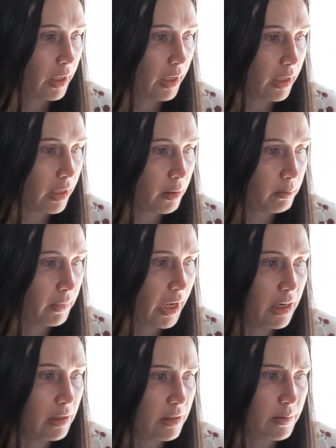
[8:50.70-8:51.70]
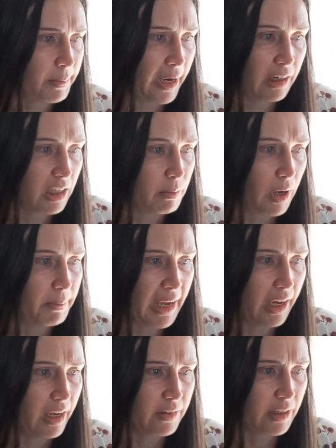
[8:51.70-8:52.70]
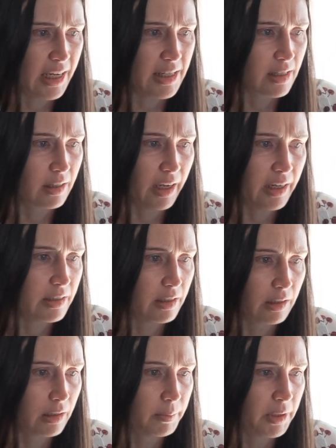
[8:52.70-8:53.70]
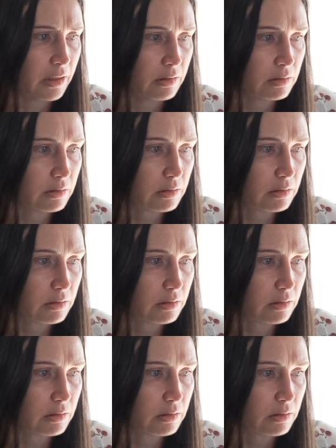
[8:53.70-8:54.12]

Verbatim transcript: and apparently my behaviour escalating. I mean,